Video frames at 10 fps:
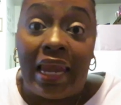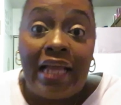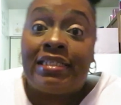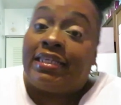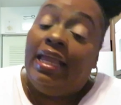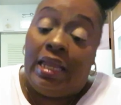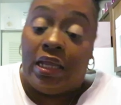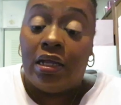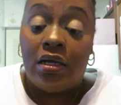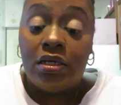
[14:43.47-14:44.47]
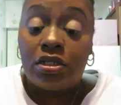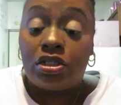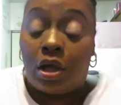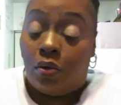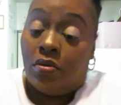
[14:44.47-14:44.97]
Let's see.
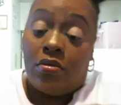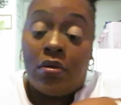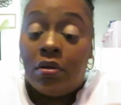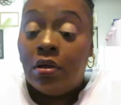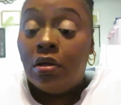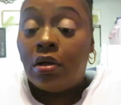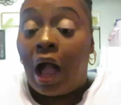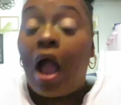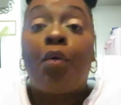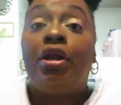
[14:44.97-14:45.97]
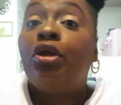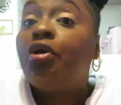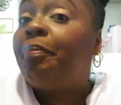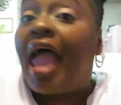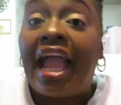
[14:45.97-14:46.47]
So I already
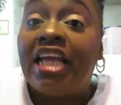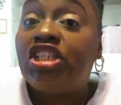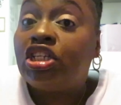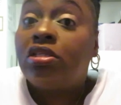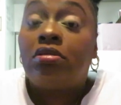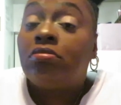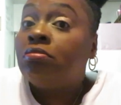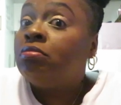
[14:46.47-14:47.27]
know the packaging.